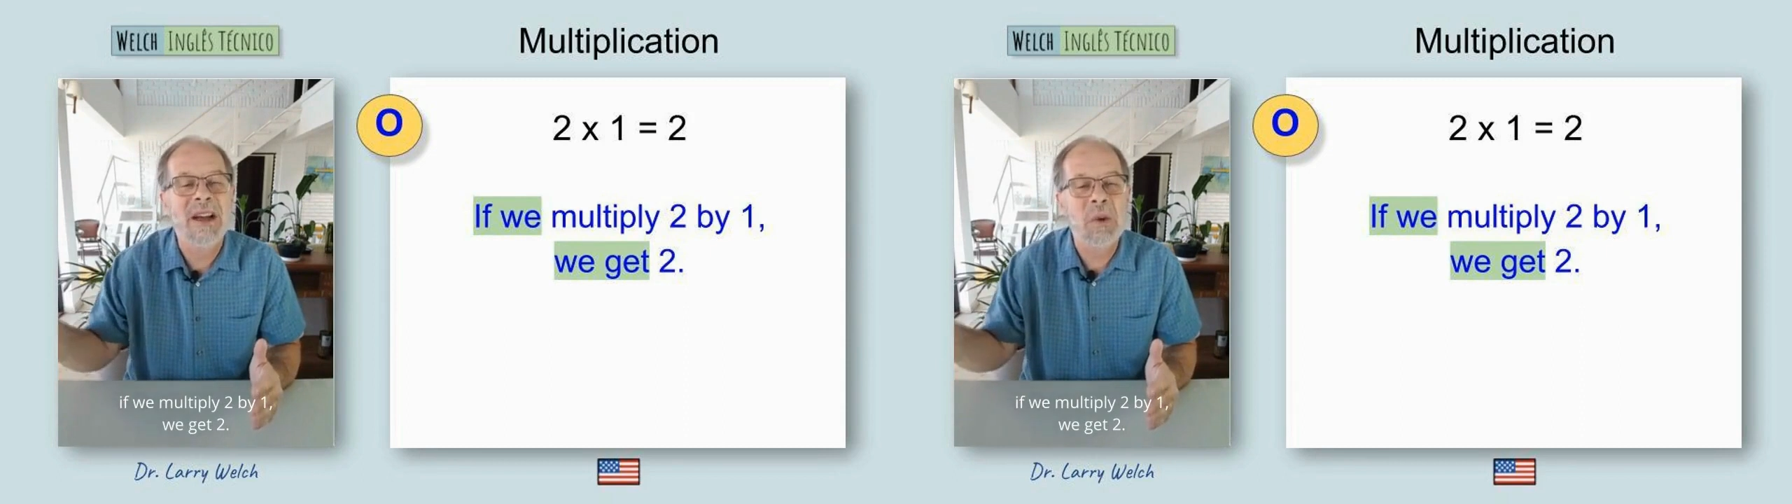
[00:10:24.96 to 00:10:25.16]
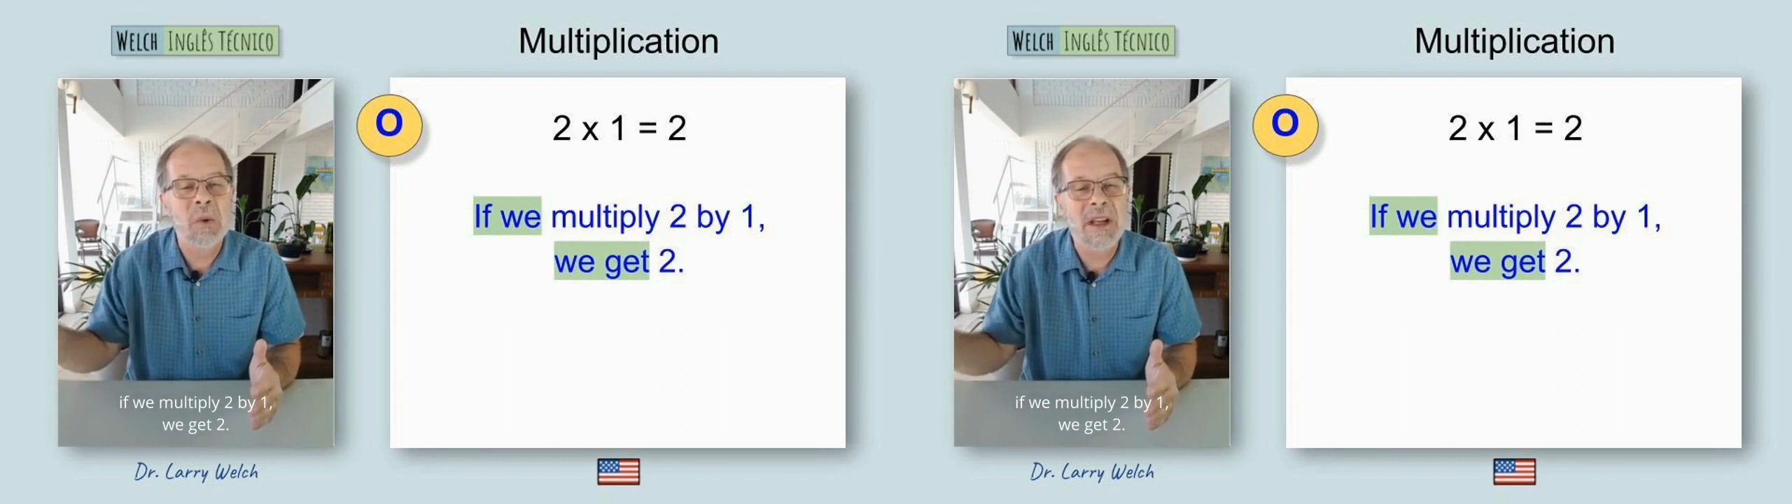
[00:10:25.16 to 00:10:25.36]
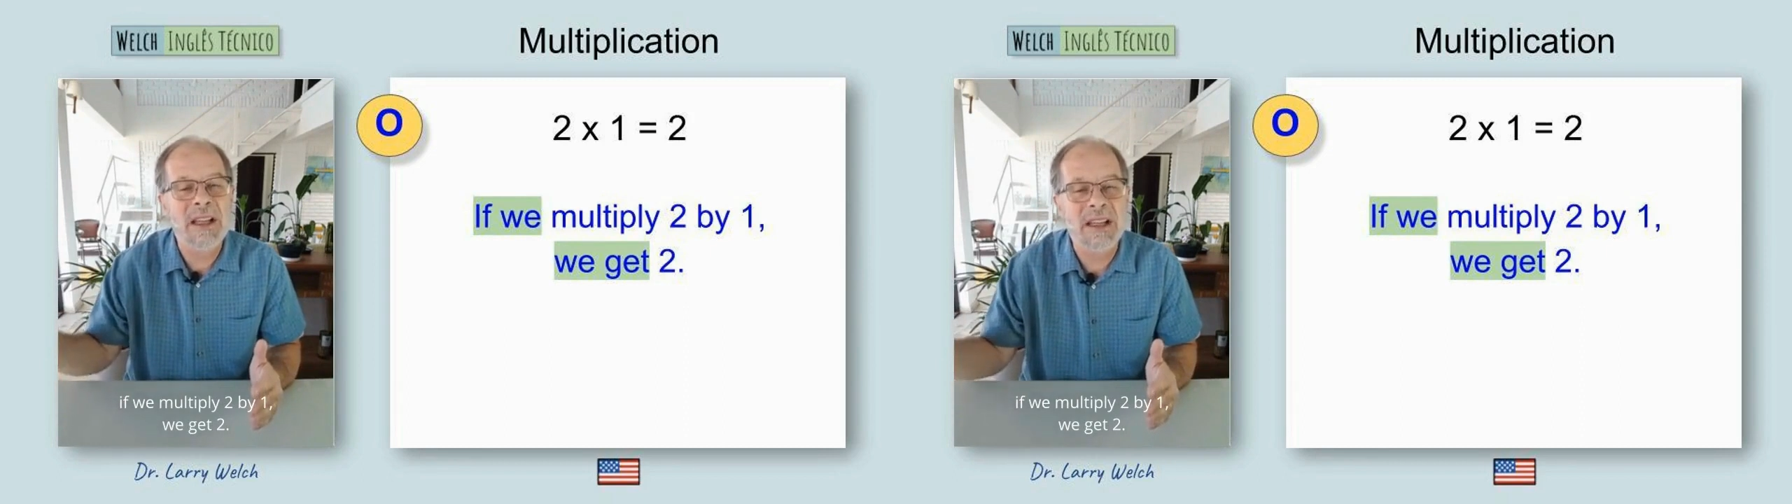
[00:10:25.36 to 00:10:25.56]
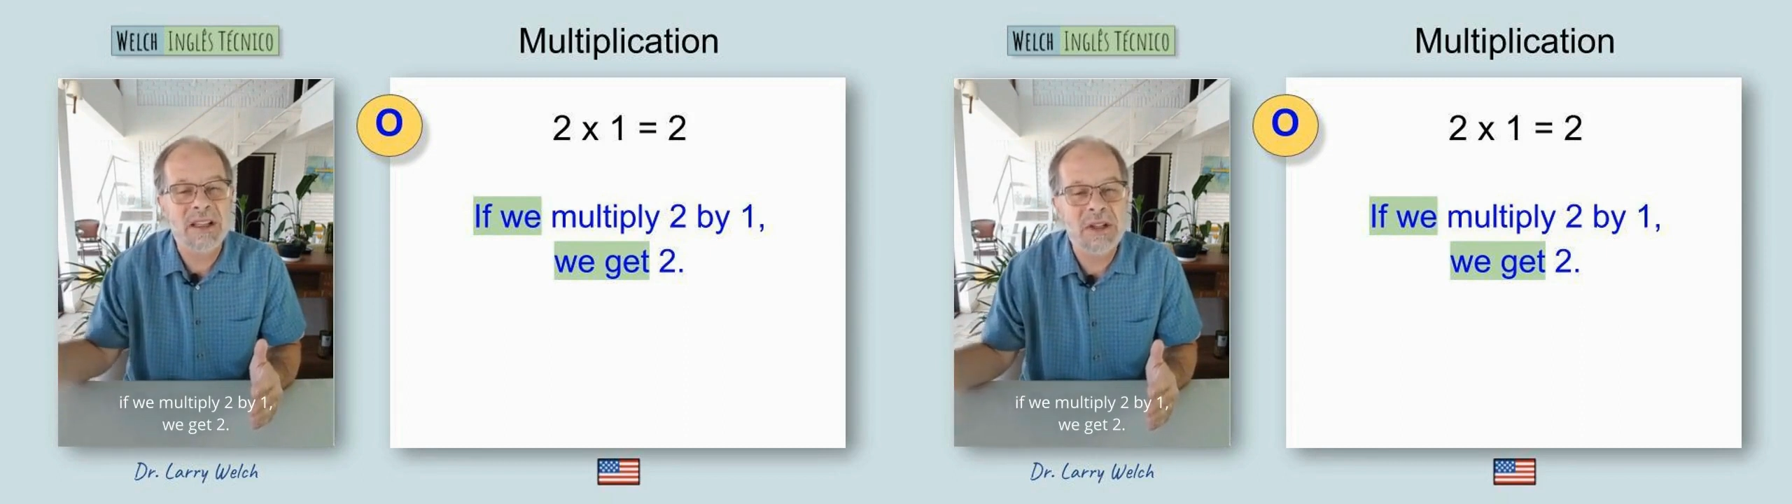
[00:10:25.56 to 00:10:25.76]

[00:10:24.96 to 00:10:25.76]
we get